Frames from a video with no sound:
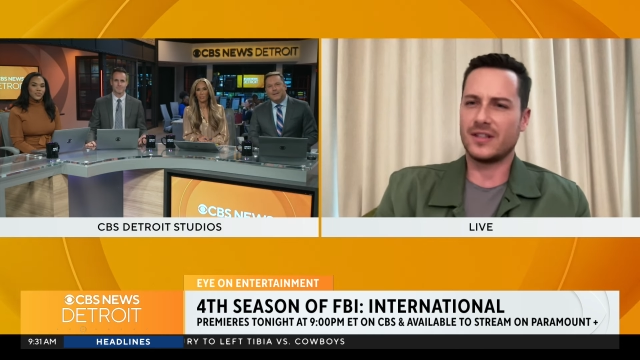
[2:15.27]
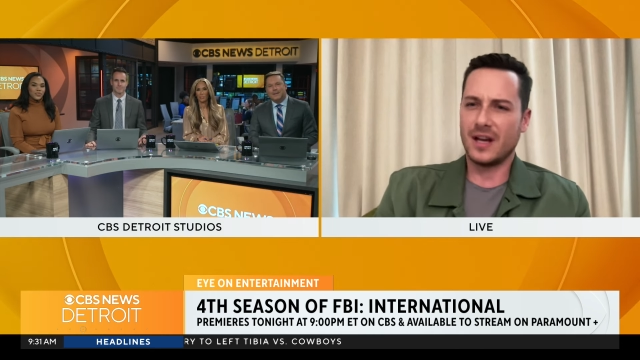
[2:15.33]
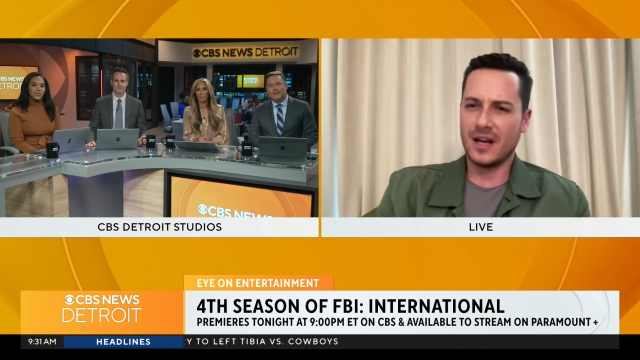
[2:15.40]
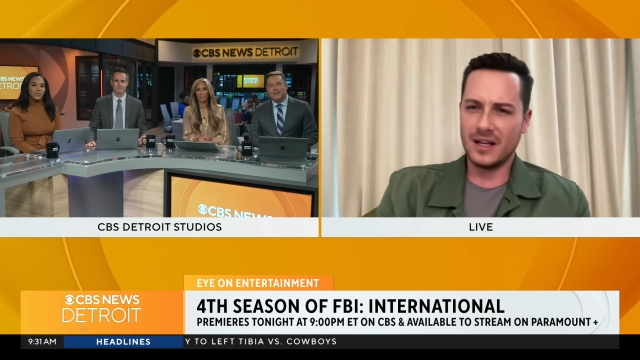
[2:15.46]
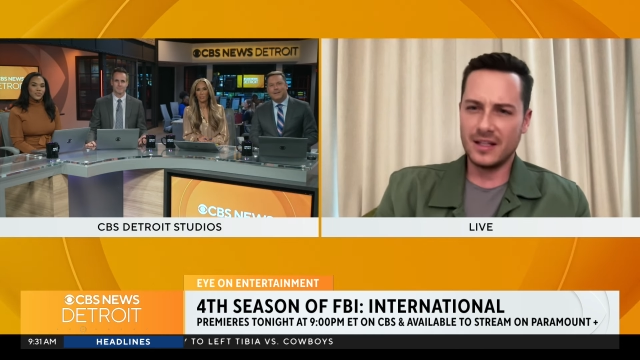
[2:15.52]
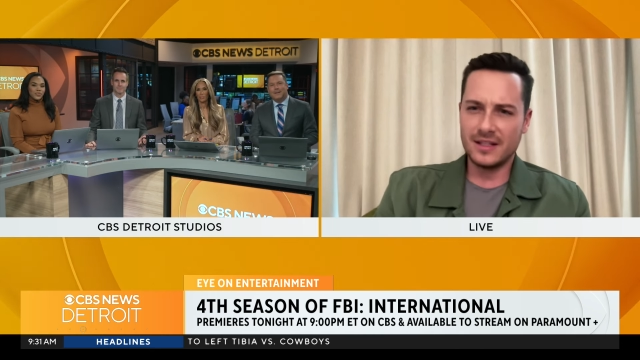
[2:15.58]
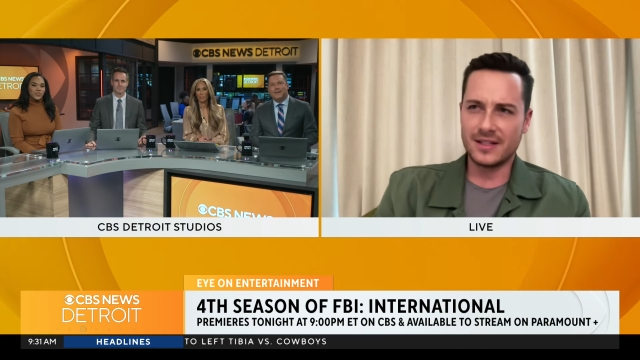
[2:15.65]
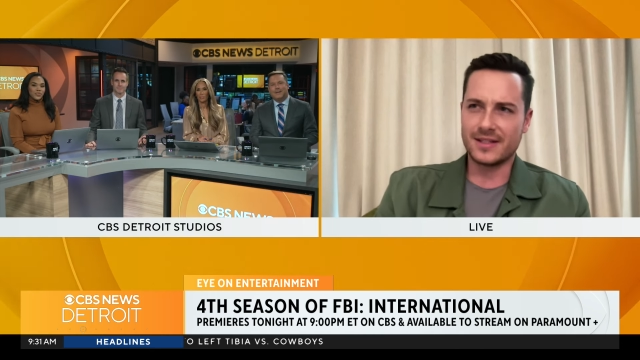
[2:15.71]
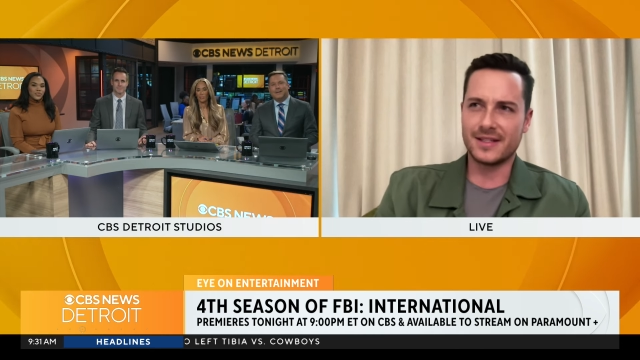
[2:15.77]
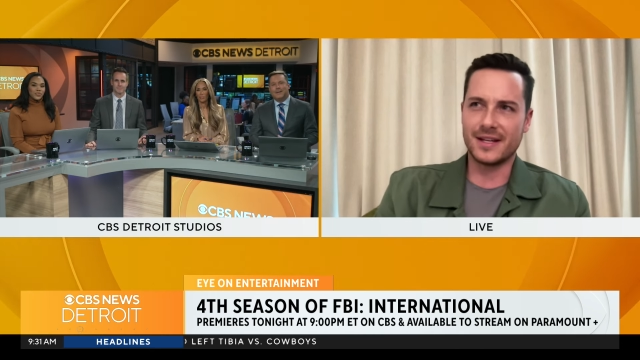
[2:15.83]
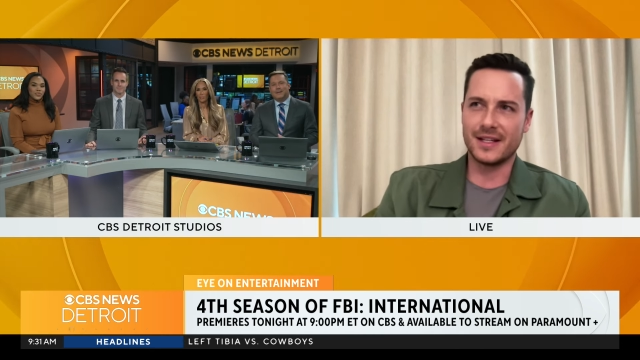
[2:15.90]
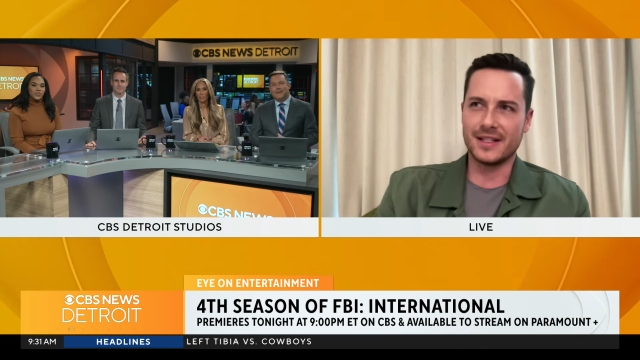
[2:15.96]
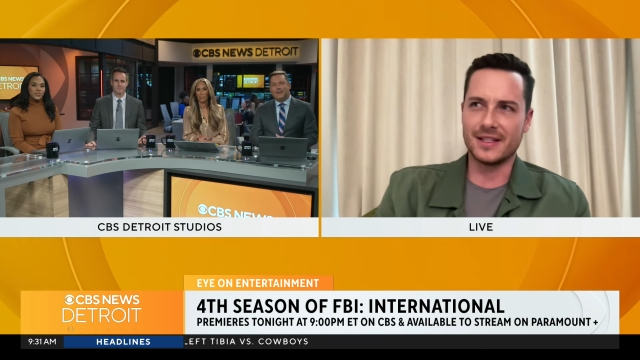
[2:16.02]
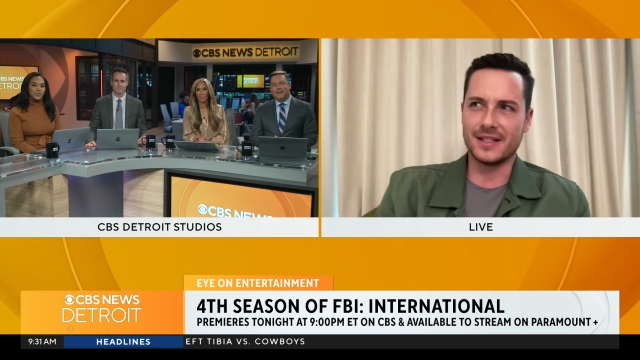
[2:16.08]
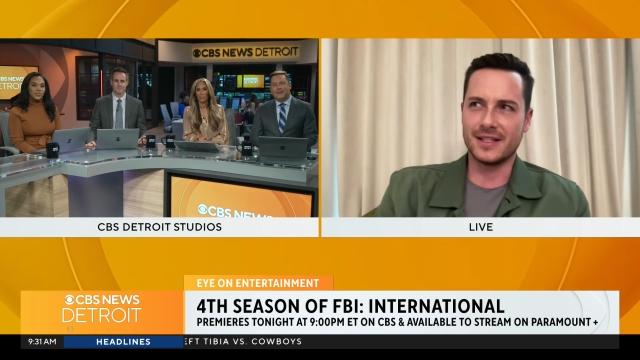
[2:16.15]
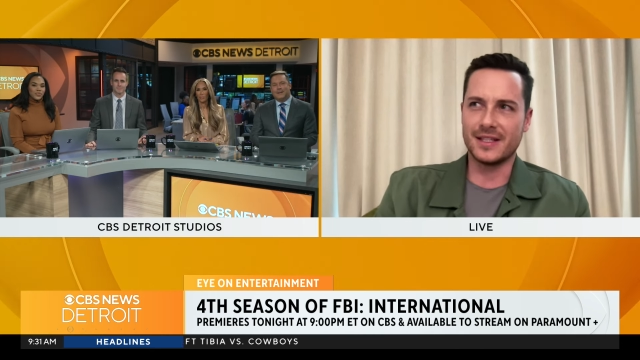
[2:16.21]
tons of
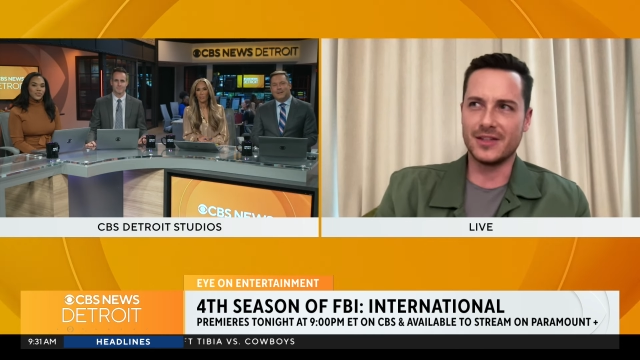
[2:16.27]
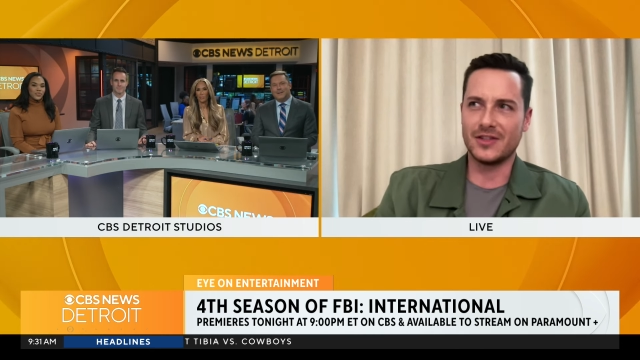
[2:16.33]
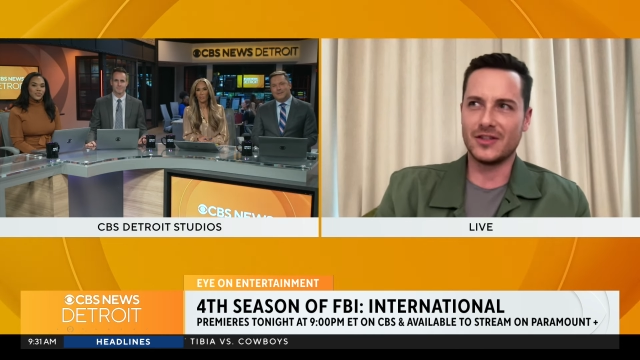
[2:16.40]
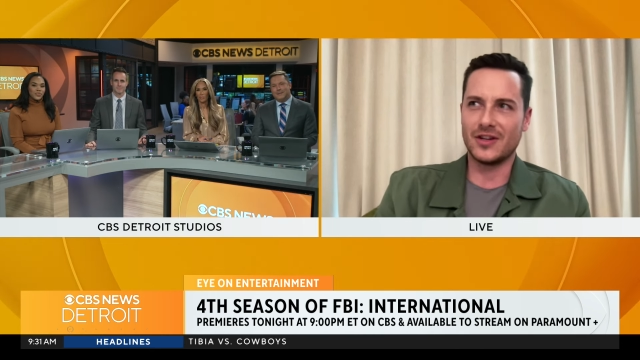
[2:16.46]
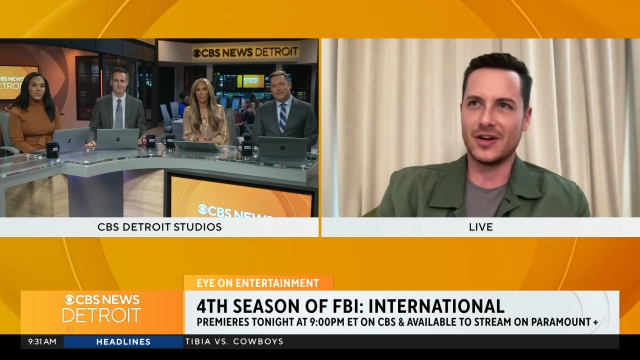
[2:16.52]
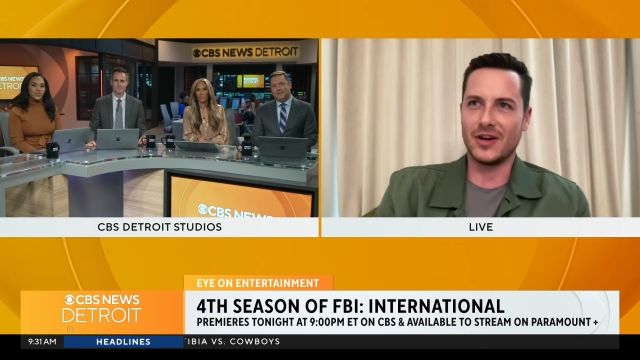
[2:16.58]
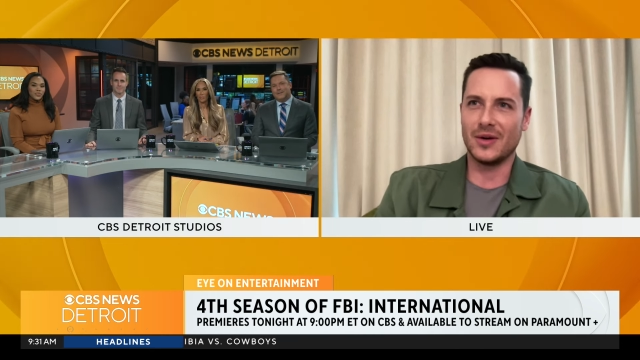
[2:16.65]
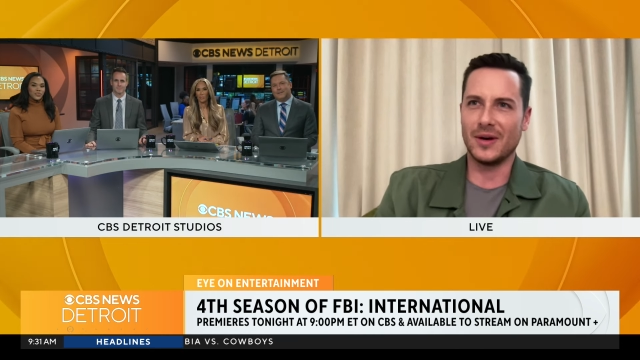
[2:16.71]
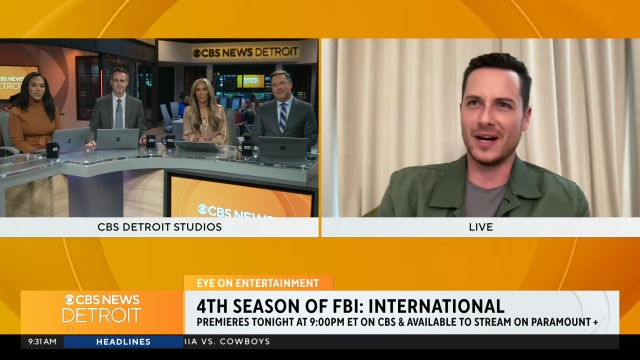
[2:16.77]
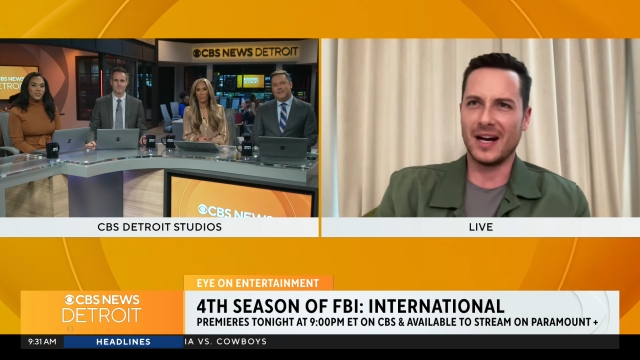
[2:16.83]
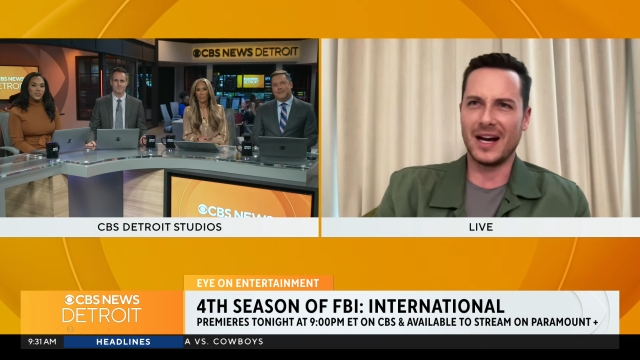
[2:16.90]
stunts in this show.